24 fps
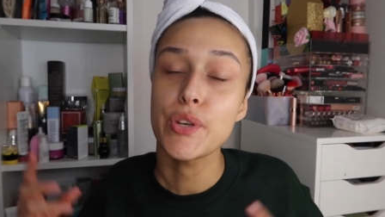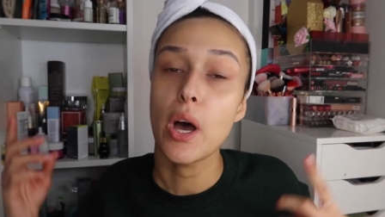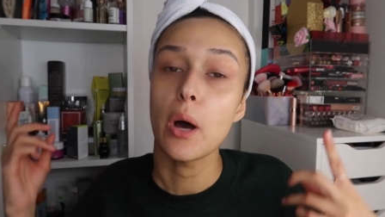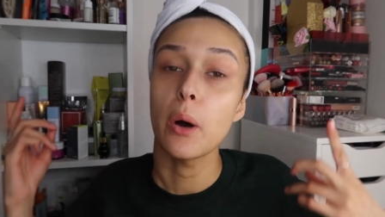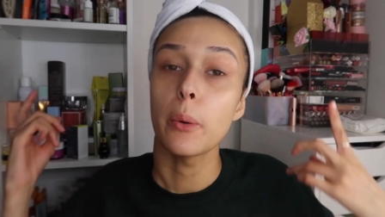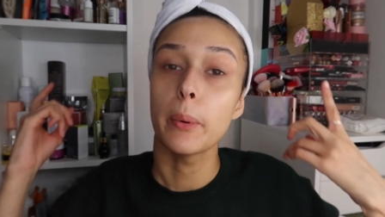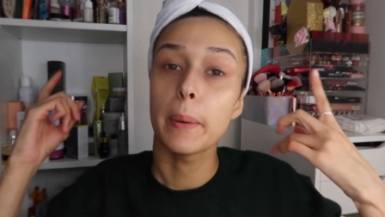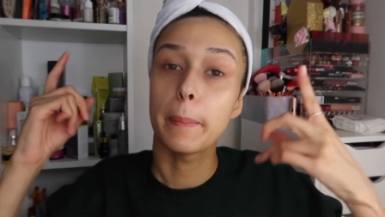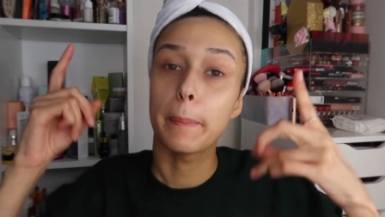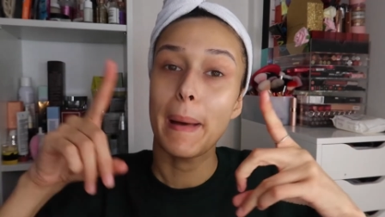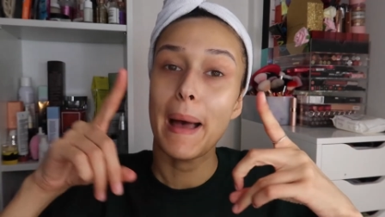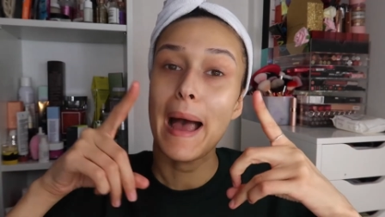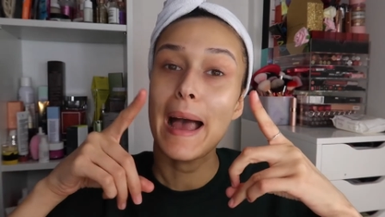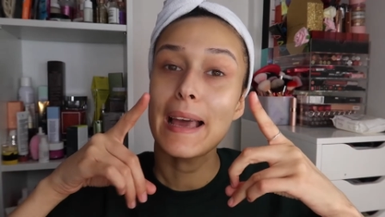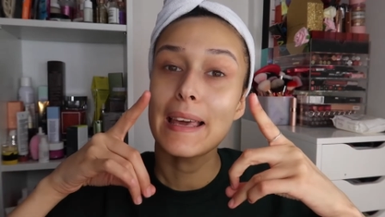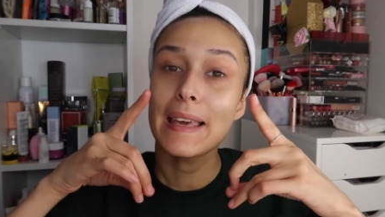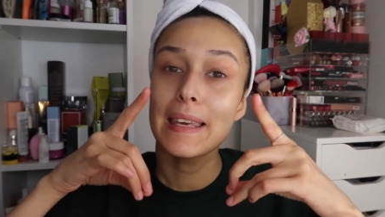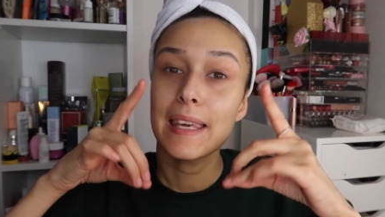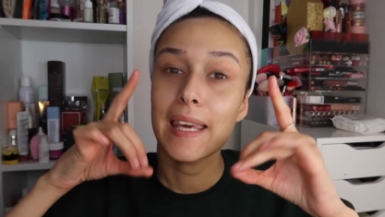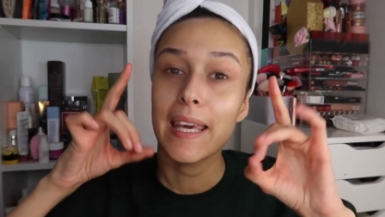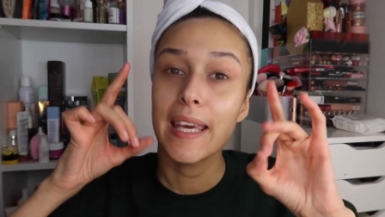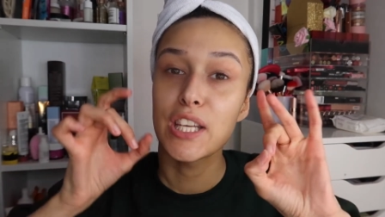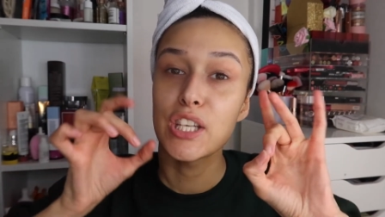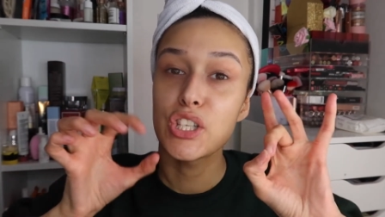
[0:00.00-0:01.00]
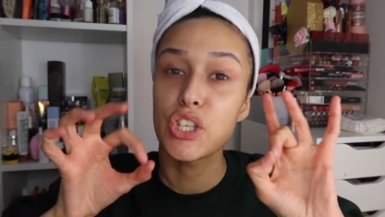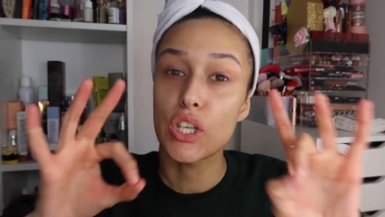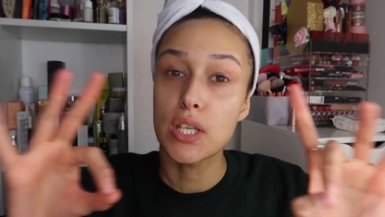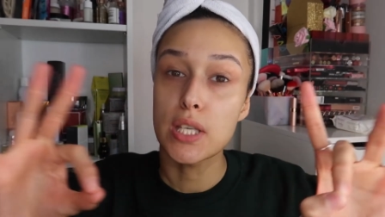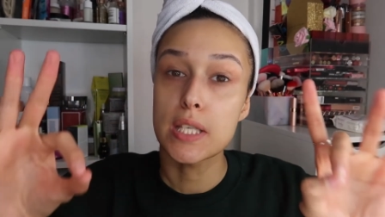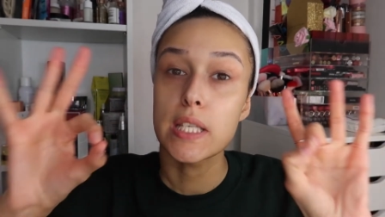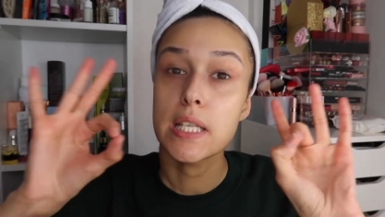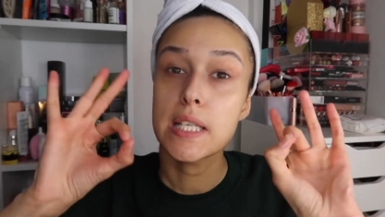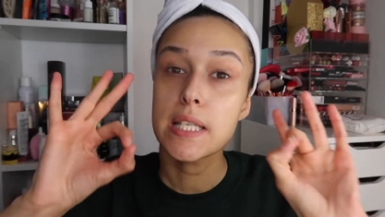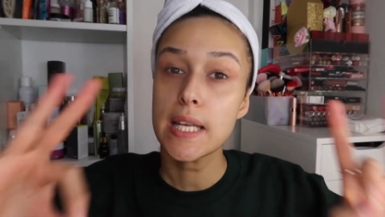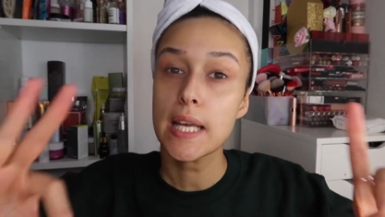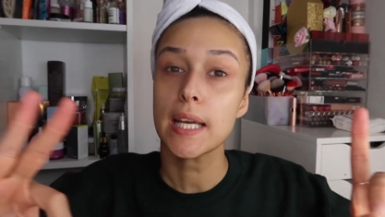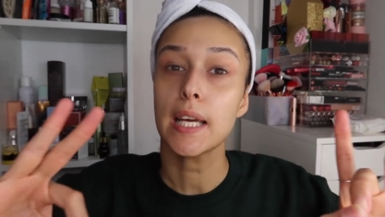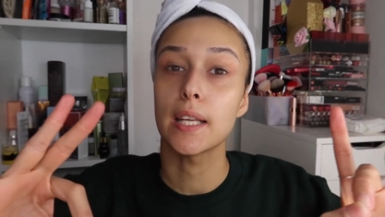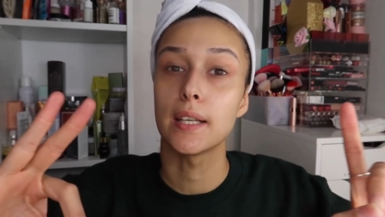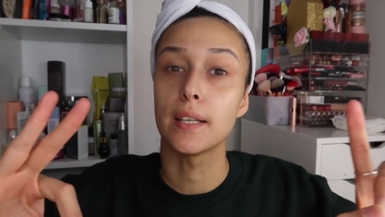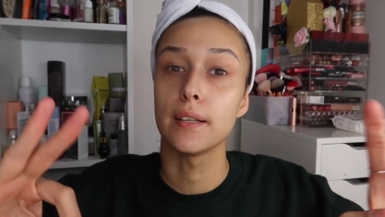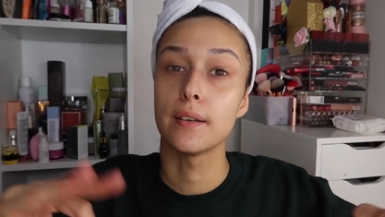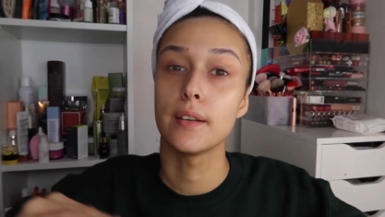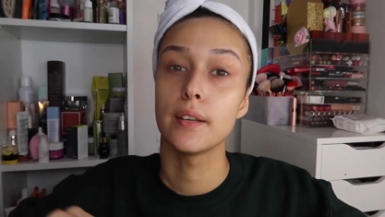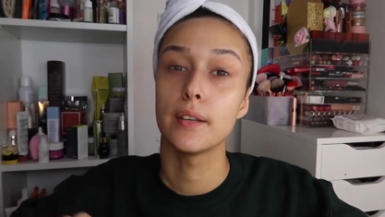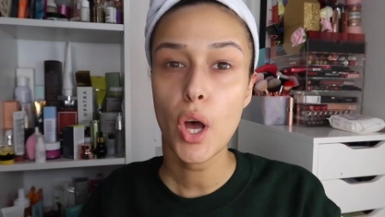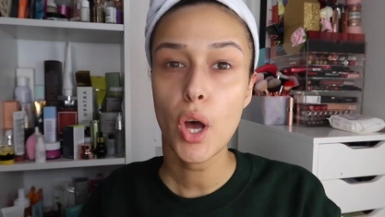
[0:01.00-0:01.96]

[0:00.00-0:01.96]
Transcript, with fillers: So I'll be back in just a second.